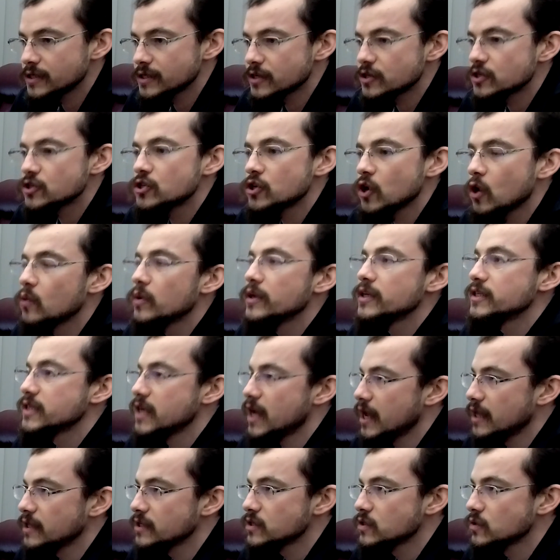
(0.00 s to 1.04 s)
It's so
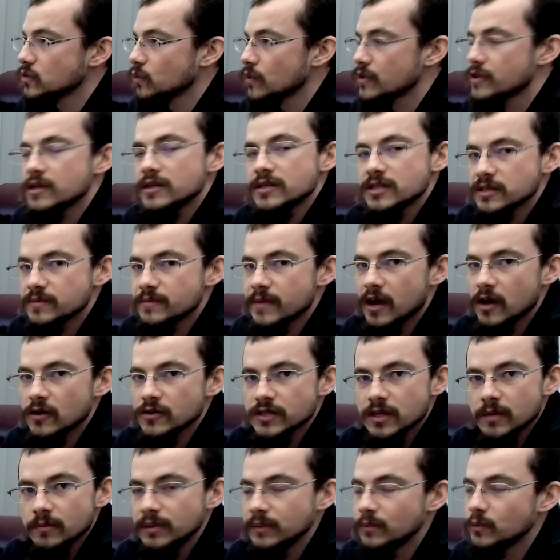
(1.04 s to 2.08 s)
intense with its smell,
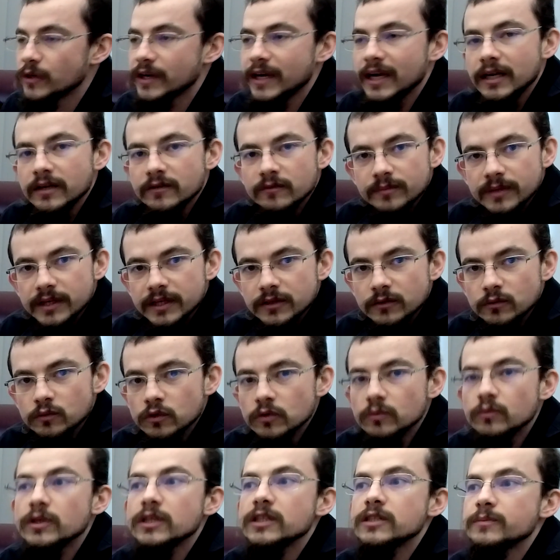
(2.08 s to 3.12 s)
some people can't even be in the
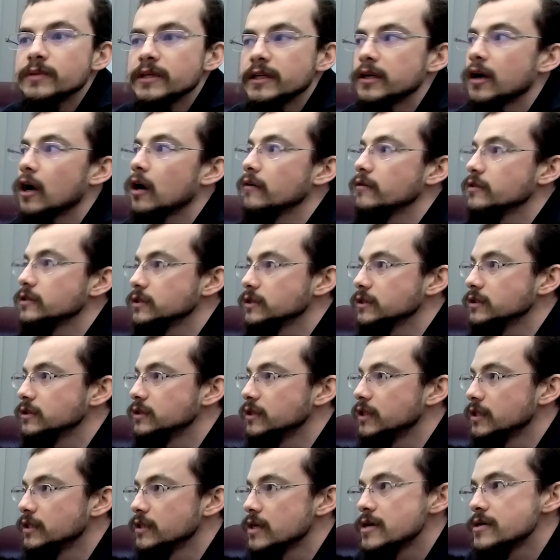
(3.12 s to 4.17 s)
room when it's being harvested.
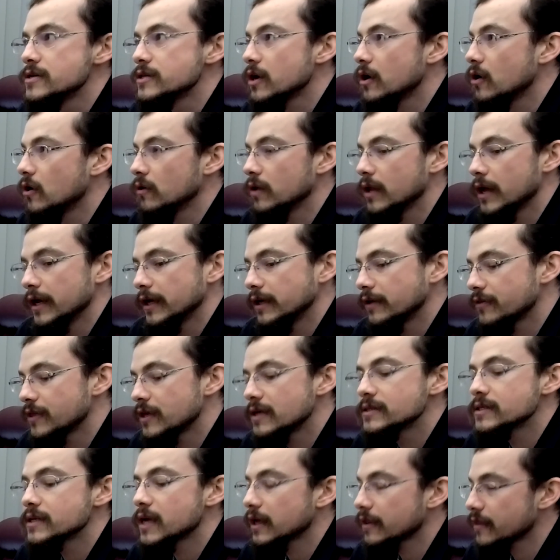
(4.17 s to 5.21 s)
So like
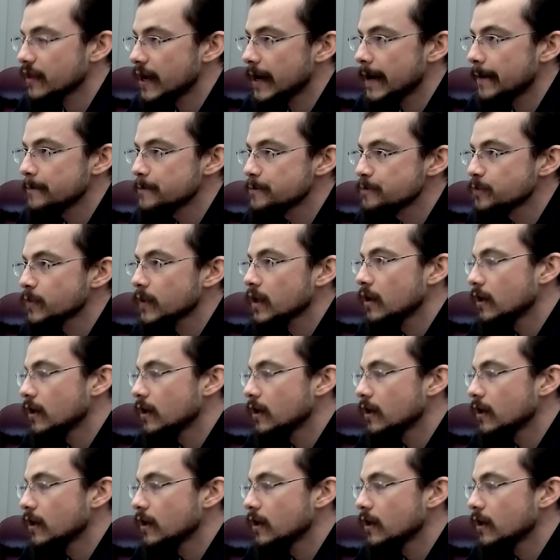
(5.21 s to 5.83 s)
things like that.